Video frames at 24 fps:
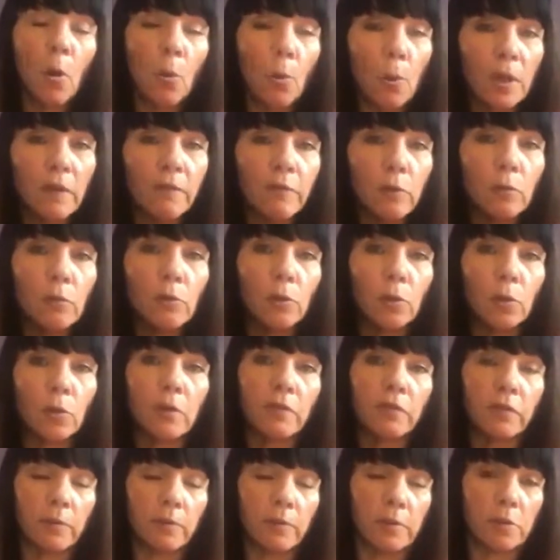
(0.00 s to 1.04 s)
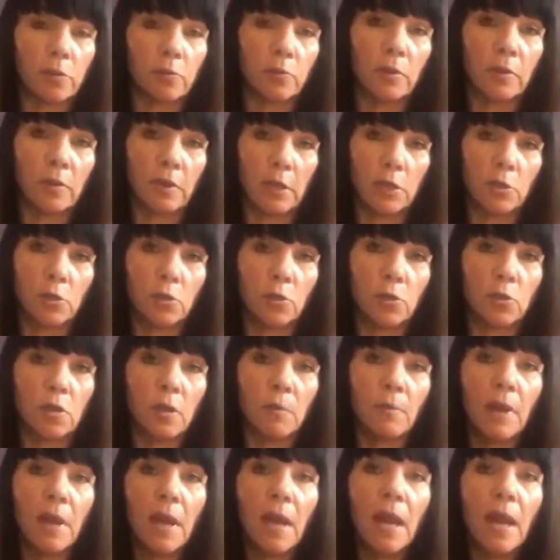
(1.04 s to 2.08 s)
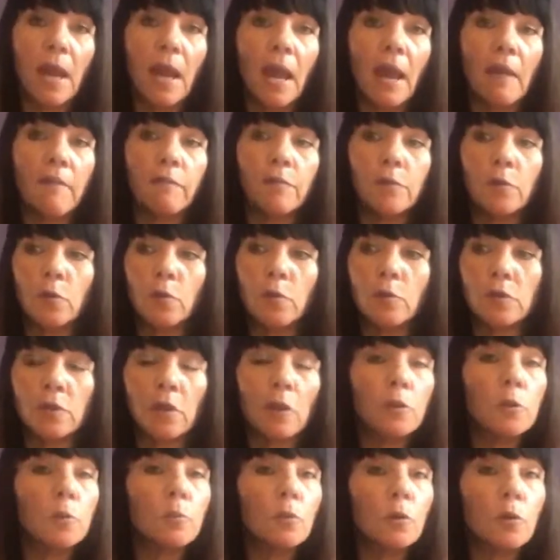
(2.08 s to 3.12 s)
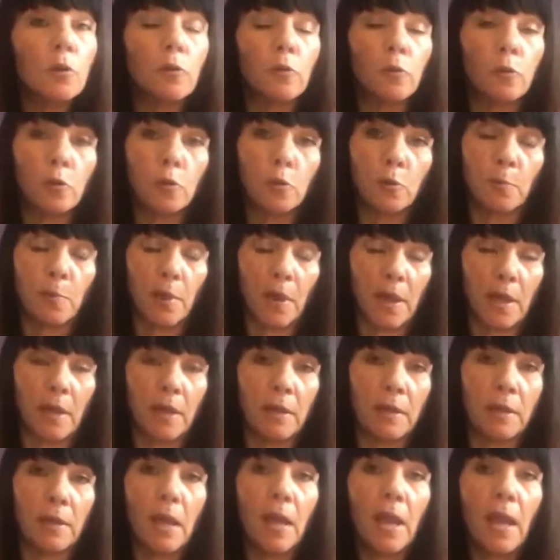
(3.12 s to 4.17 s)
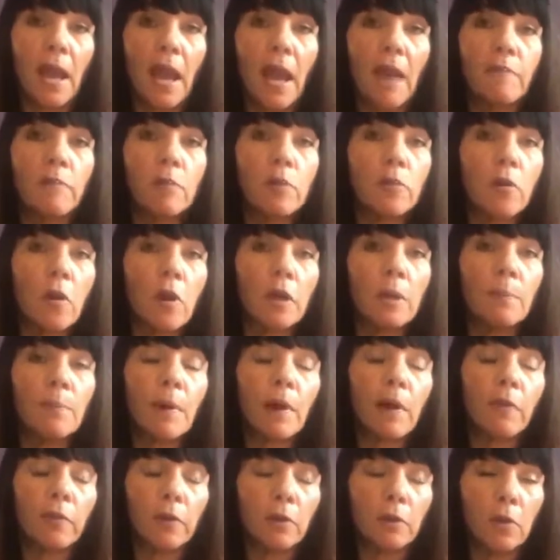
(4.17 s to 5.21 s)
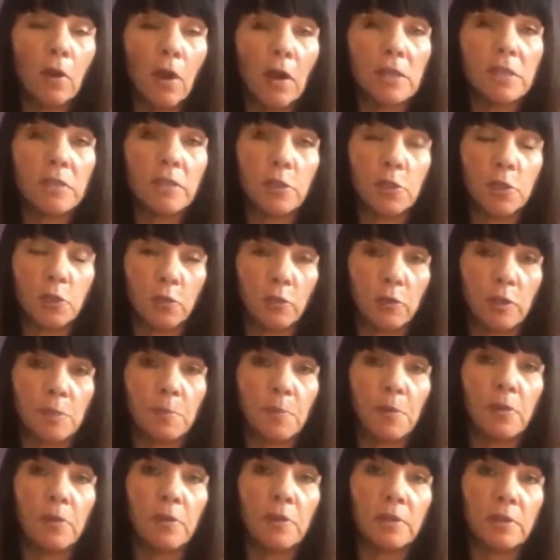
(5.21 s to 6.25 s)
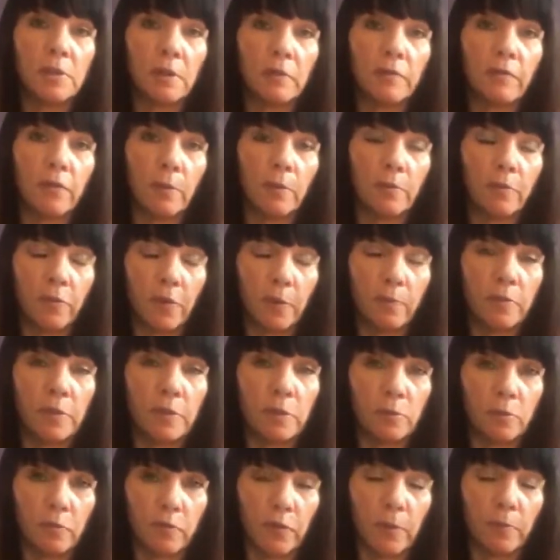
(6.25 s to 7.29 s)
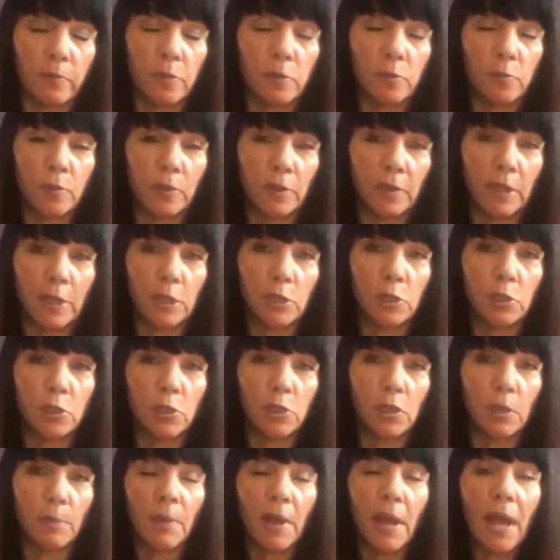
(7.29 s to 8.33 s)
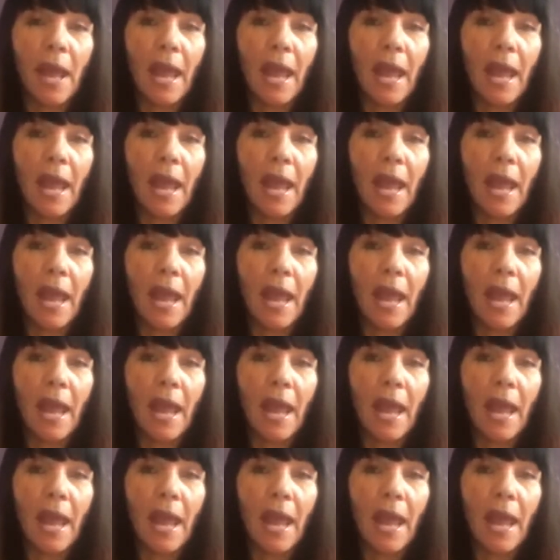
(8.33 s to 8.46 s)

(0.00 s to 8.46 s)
What have you learned from this relationship? Have you started to work through your pain? Have you thought about the loss that you experienced from, from this from this relationship?